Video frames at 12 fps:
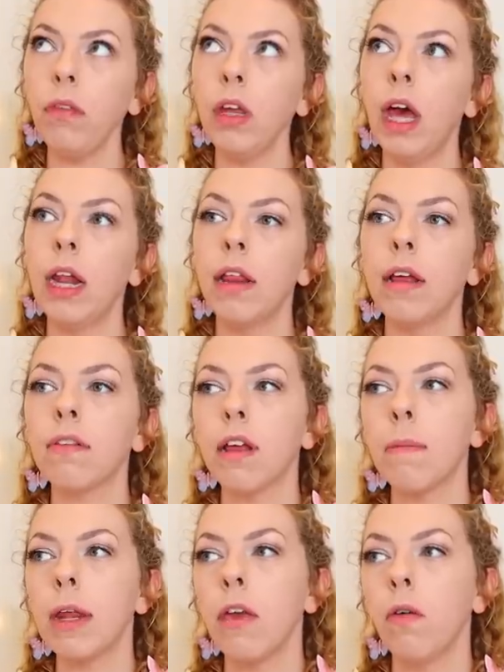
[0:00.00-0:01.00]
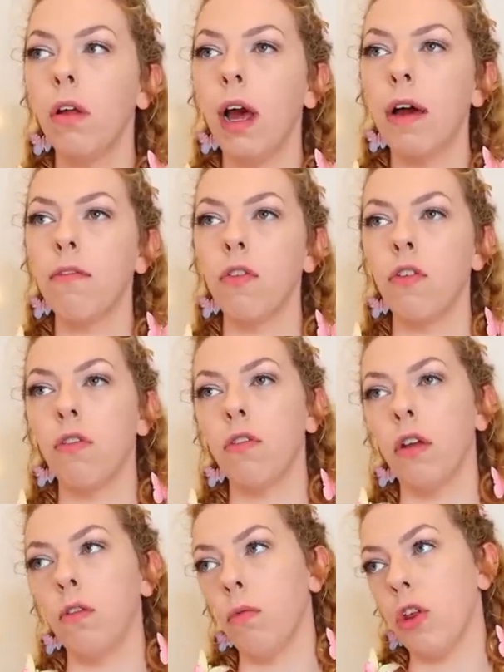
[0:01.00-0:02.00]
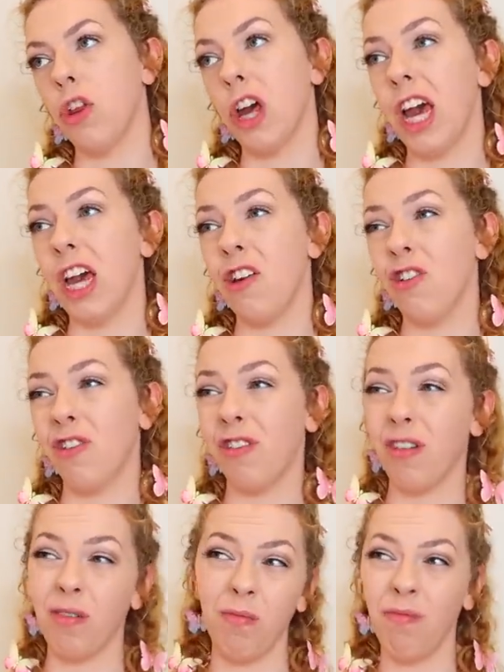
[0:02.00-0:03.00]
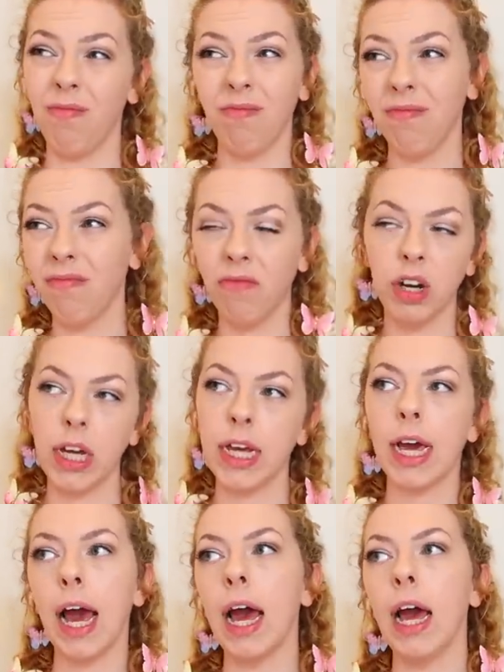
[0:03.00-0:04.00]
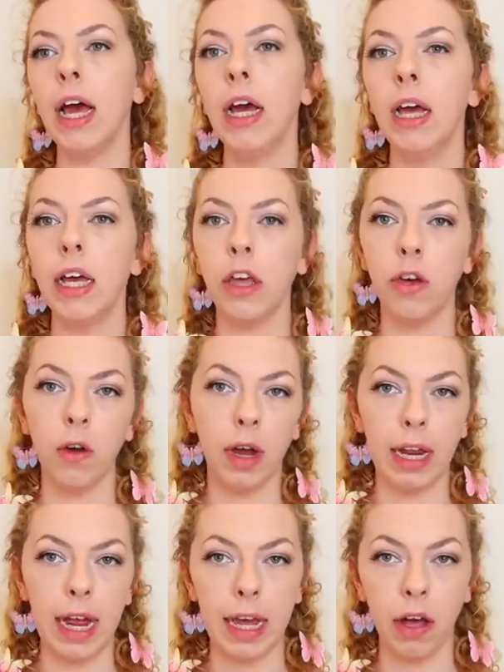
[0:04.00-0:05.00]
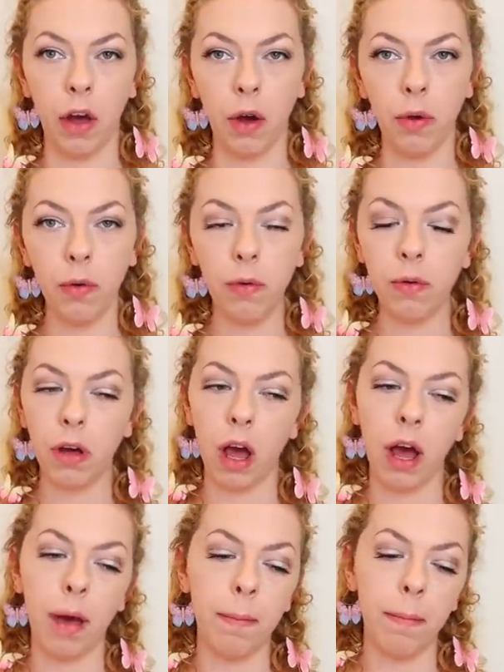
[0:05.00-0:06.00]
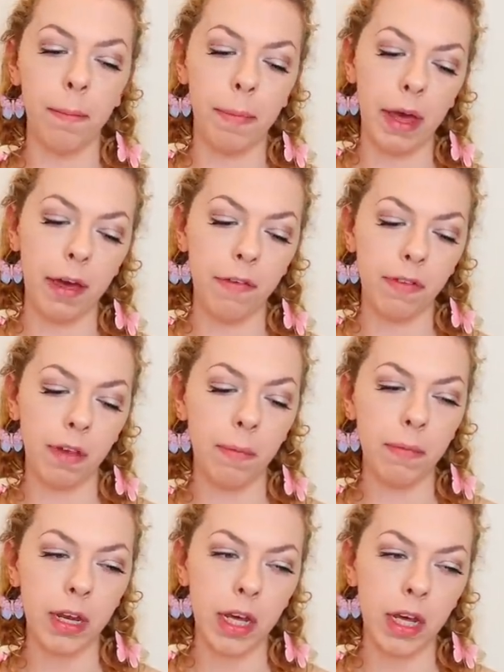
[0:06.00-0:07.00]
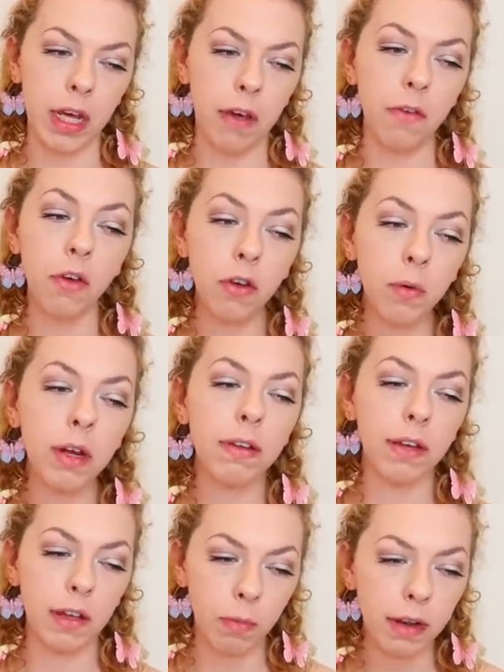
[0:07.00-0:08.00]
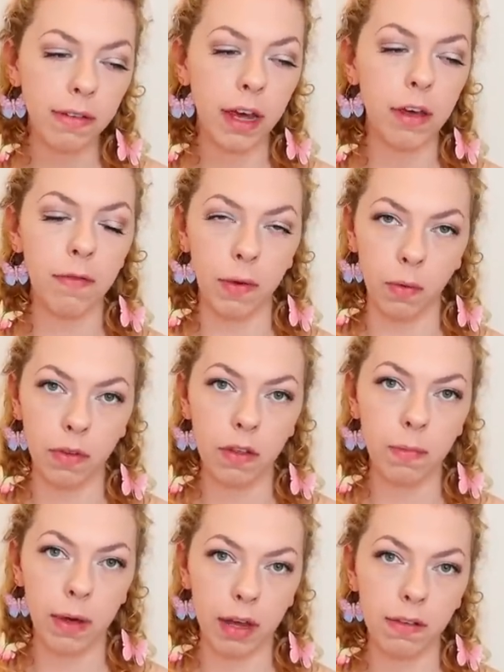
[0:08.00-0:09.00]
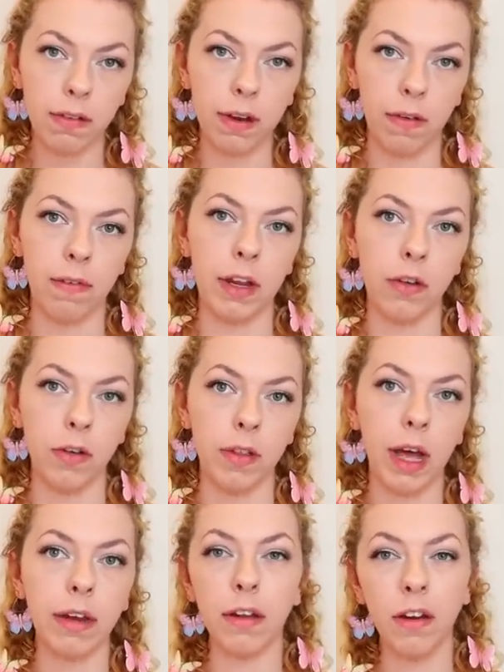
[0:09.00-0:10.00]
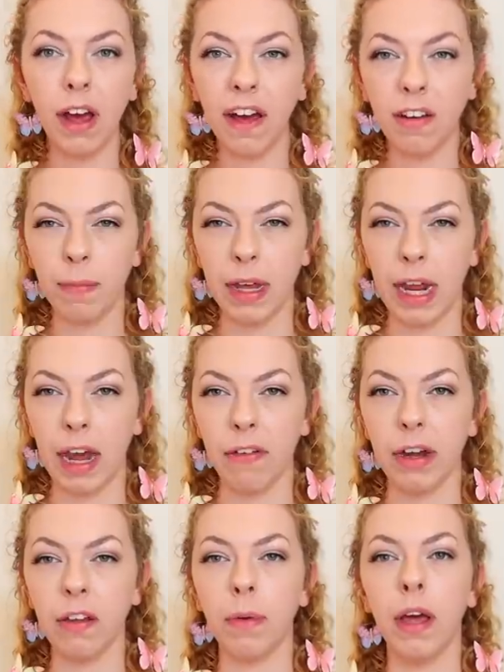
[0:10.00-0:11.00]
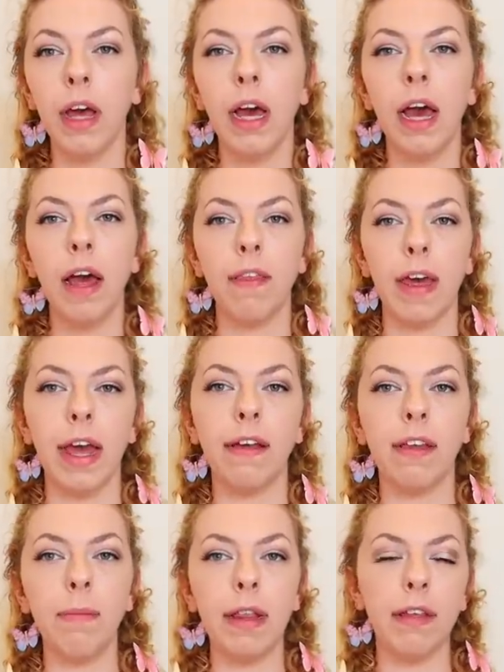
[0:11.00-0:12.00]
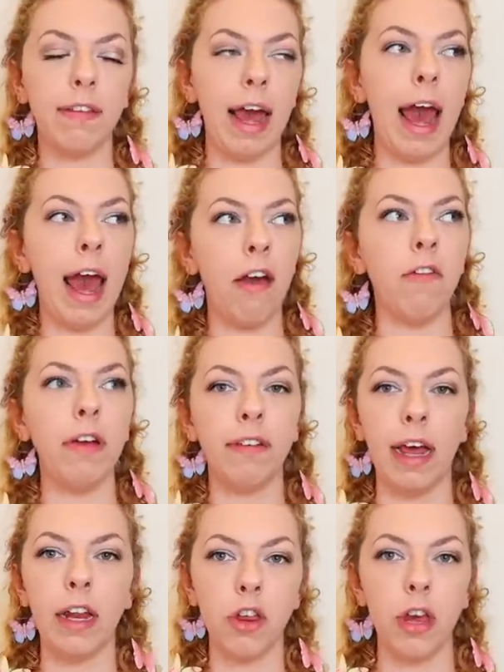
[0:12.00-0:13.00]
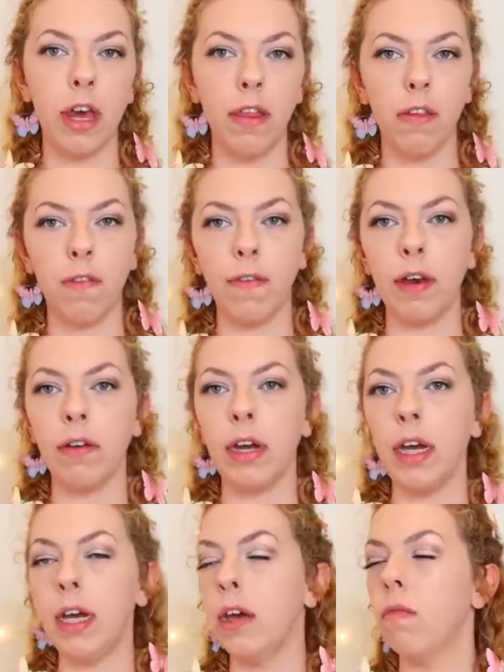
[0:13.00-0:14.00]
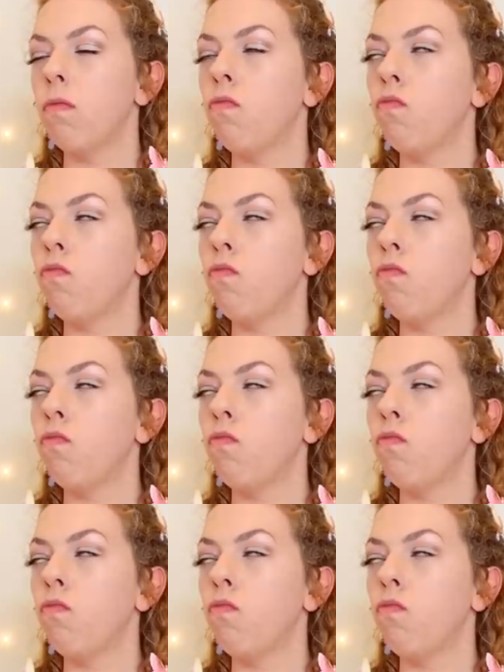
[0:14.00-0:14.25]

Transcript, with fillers: And if there's somebody in your life that just doesn't want to change, just doesn't really care, you got to let it go. But if you do want to express how you feel to this person, definitely do that. They don't have to be an Aries, but they exhibit this Aries energy that's very